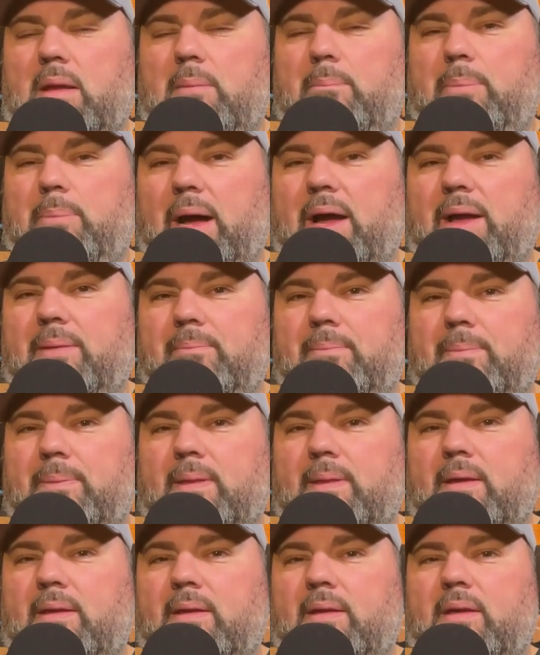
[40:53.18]
But
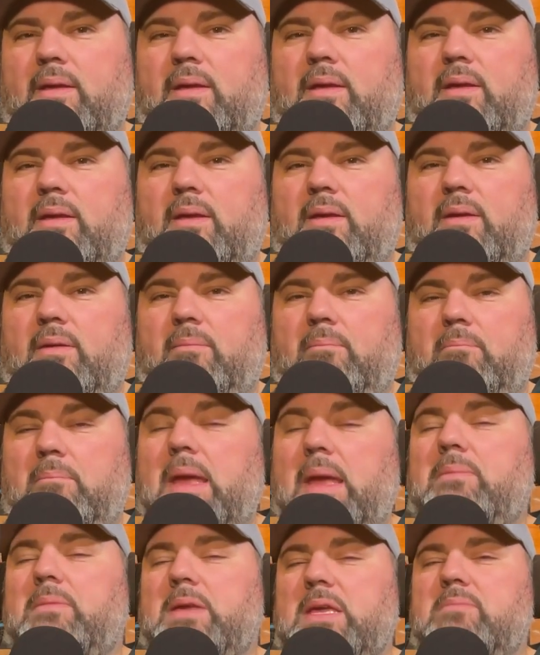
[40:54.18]

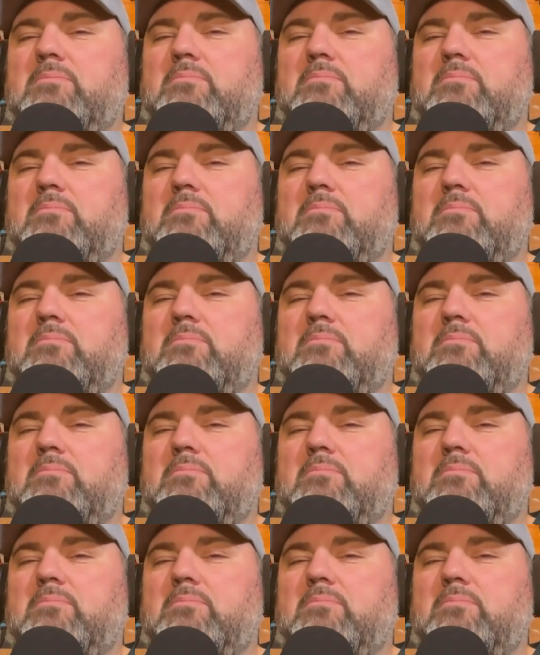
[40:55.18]
maybe,